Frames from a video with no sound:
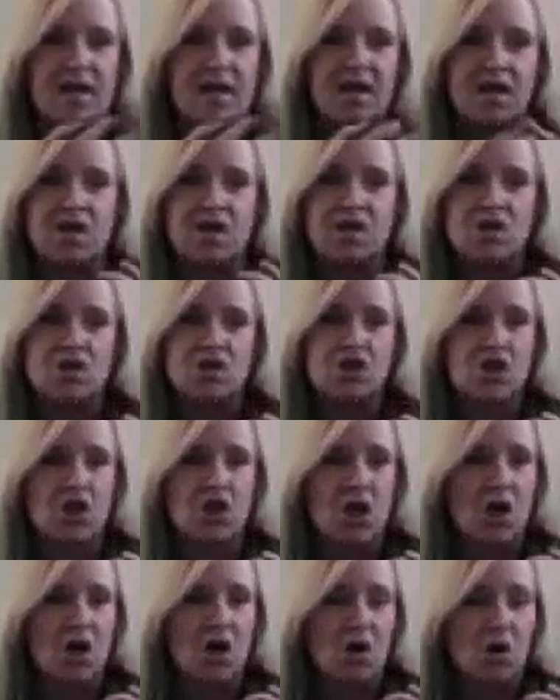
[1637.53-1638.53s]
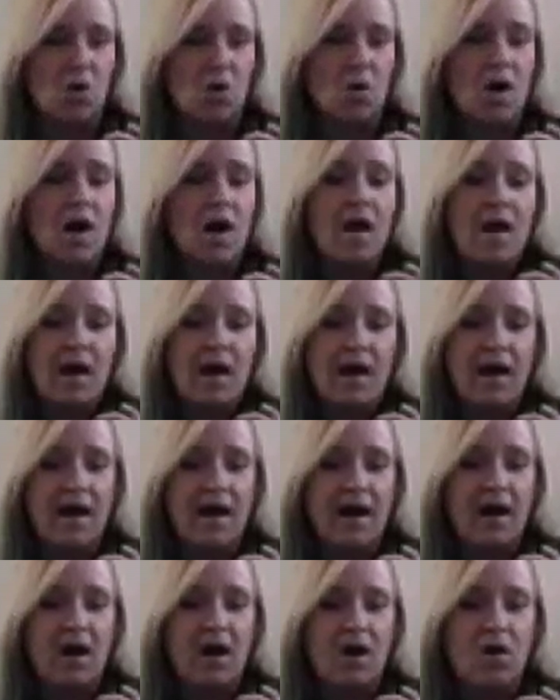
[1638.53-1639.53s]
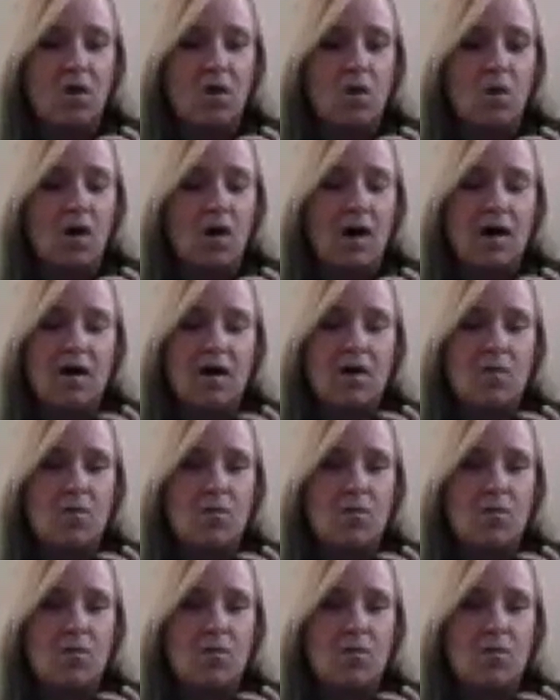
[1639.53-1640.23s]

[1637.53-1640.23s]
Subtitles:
It can show how